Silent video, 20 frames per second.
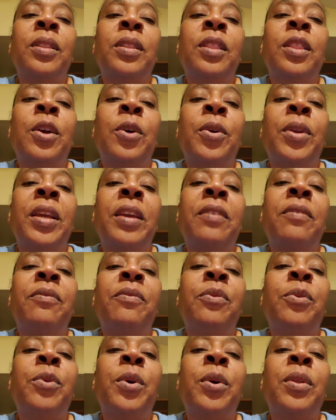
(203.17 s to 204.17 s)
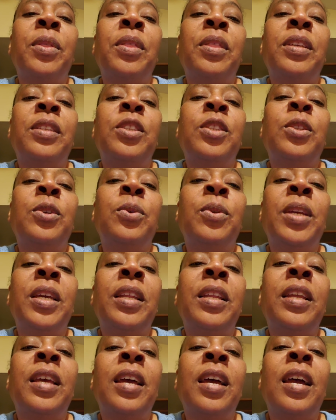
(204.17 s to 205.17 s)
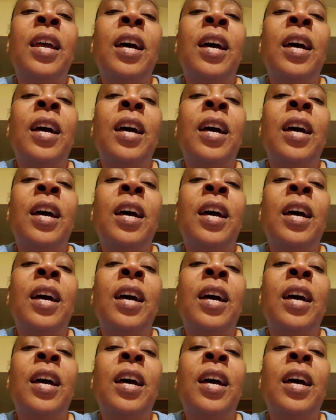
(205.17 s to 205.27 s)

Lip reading: learning for the student